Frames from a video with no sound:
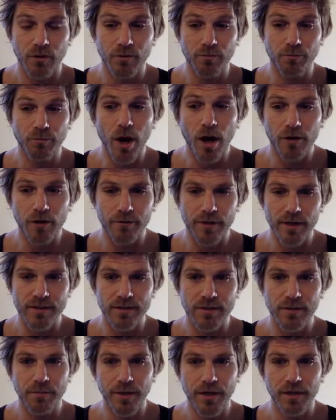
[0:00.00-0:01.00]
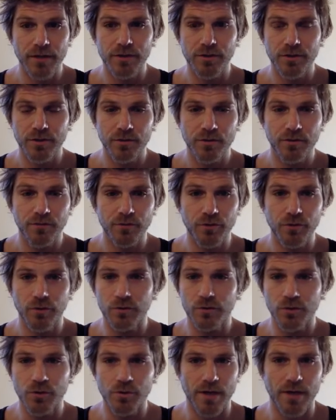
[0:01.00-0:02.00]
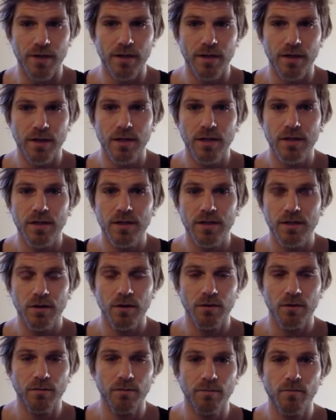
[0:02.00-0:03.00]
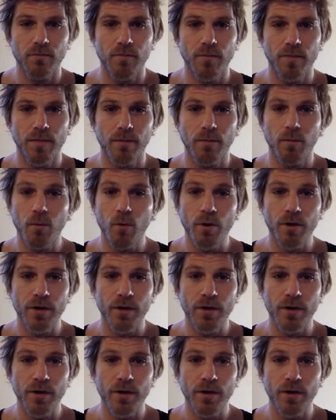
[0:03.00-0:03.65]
progress compared to if you don't do it. So the point